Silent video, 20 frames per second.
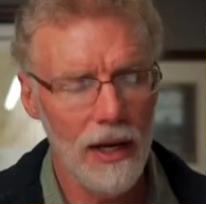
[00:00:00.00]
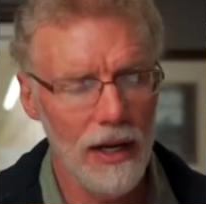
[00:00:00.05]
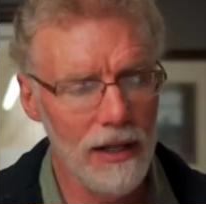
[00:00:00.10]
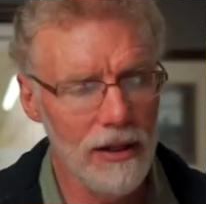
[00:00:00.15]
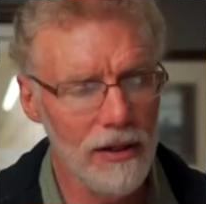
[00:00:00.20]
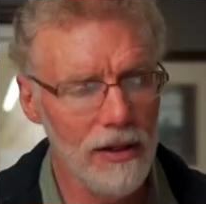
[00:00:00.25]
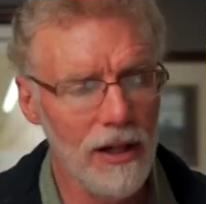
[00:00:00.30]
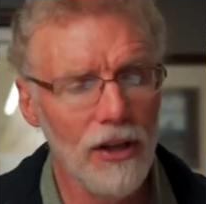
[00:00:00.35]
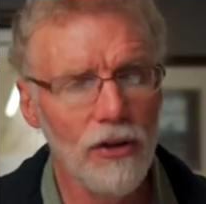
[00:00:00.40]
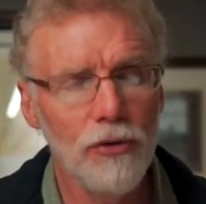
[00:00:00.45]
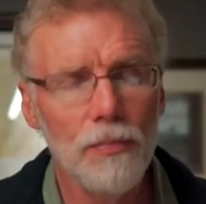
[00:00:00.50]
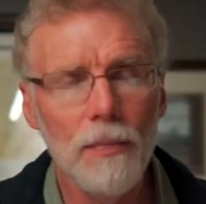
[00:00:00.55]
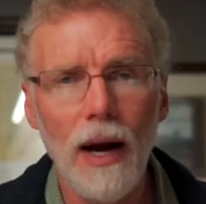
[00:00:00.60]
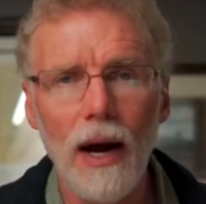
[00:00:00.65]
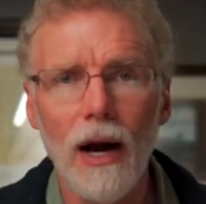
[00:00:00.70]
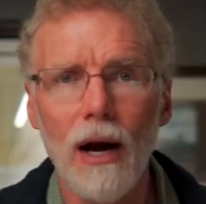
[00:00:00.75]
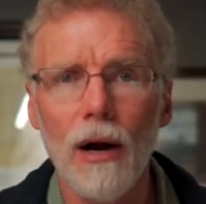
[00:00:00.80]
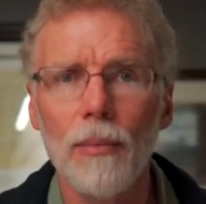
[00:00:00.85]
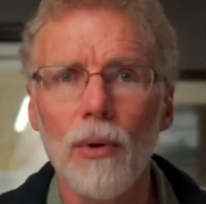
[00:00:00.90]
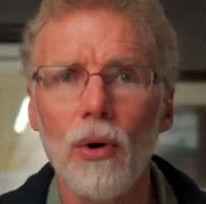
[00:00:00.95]
In this
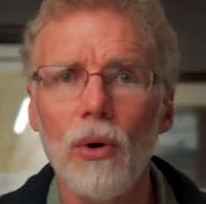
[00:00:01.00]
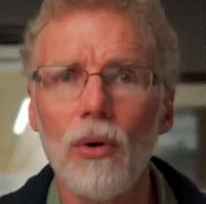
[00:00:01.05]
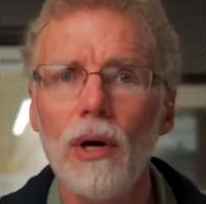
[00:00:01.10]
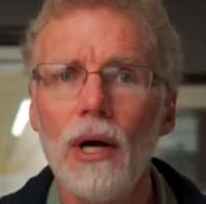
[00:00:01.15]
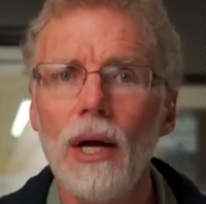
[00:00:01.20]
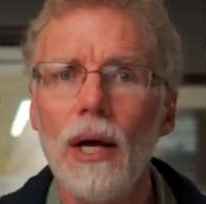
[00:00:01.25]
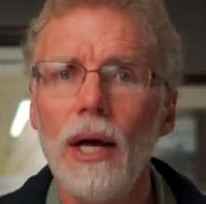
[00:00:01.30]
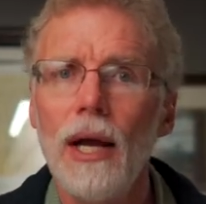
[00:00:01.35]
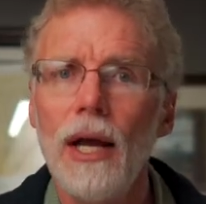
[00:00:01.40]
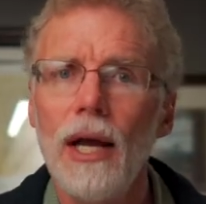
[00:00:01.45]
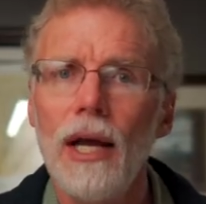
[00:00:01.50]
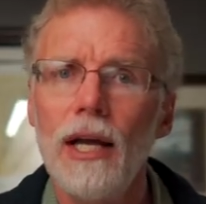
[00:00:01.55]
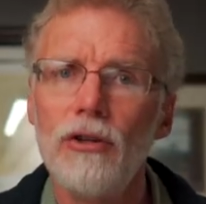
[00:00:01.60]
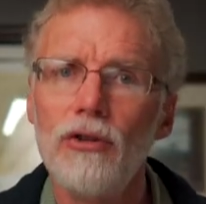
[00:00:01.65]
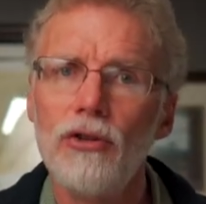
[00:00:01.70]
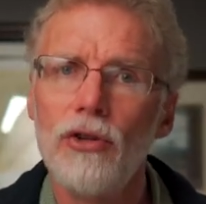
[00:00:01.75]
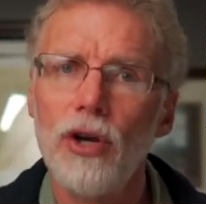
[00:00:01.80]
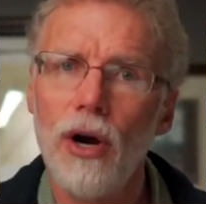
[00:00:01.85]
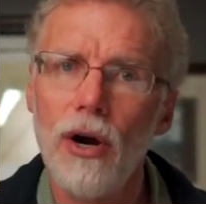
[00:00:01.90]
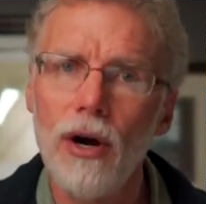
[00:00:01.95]
parable,
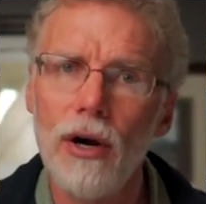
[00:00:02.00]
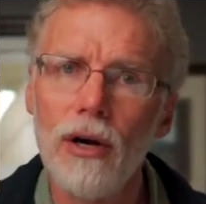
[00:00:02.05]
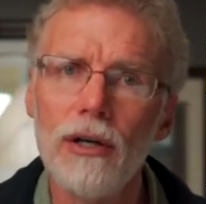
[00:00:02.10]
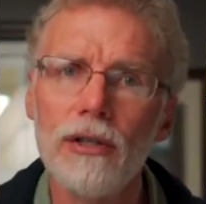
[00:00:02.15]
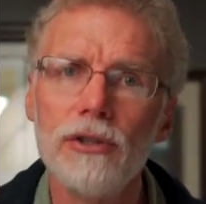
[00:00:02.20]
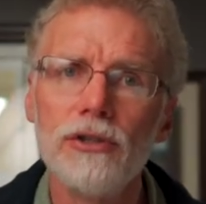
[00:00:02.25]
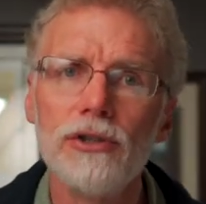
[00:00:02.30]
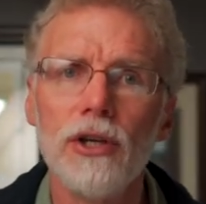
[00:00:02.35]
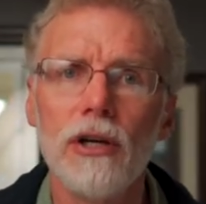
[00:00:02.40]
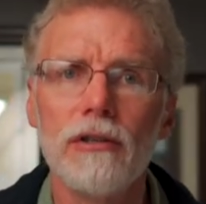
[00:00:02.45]
it turns